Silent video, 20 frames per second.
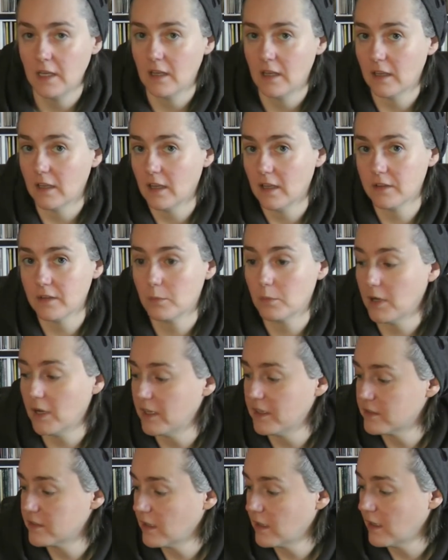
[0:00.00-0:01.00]
Like
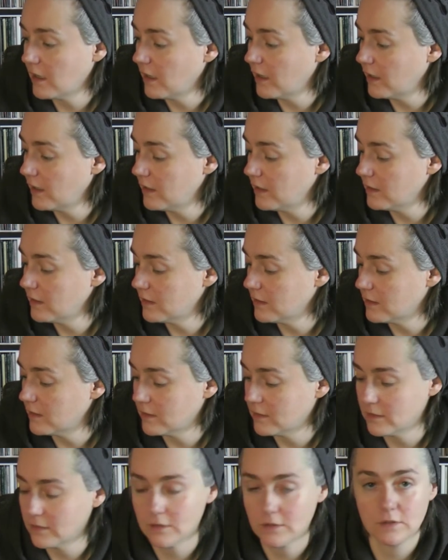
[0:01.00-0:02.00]
otherwise
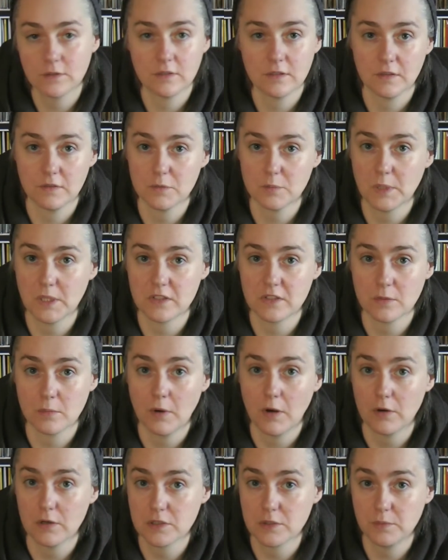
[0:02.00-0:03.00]
I could have spent some
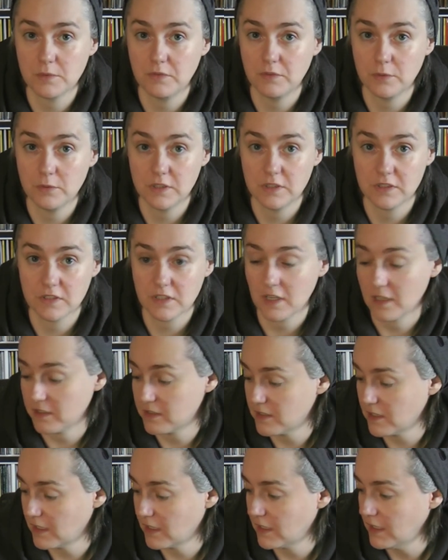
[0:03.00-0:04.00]
hours with you
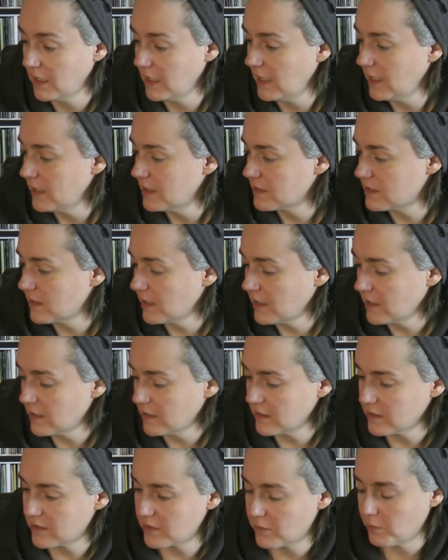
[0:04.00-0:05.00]
discussing
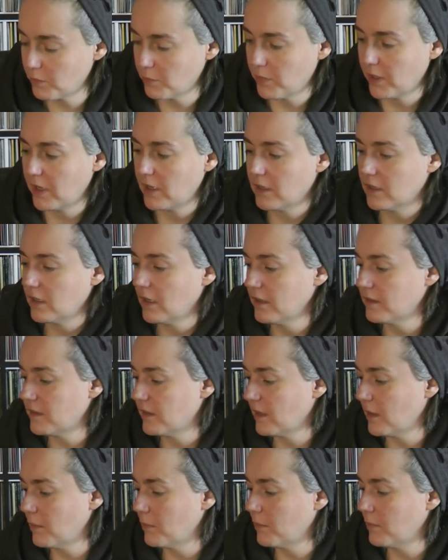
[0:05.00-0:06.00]
singles, where I got
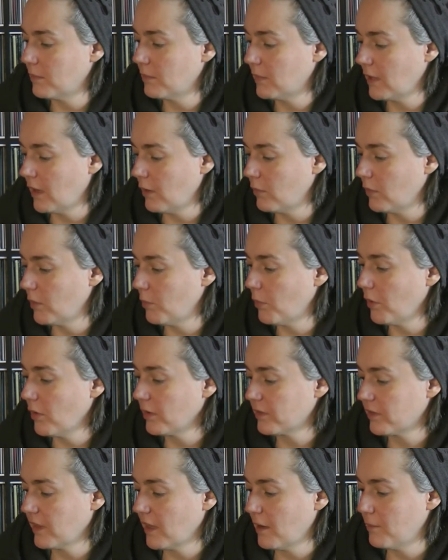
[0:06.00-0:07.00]
them, how I
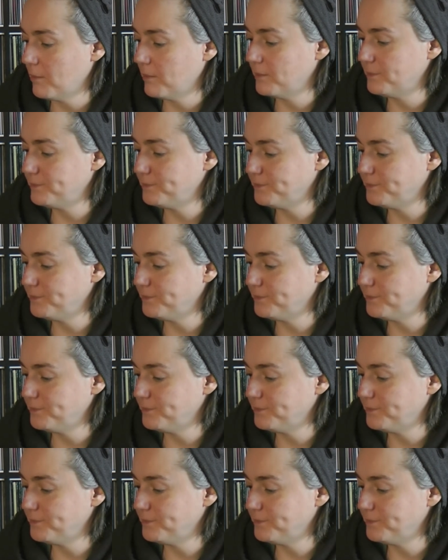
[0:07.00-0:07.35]
bought them,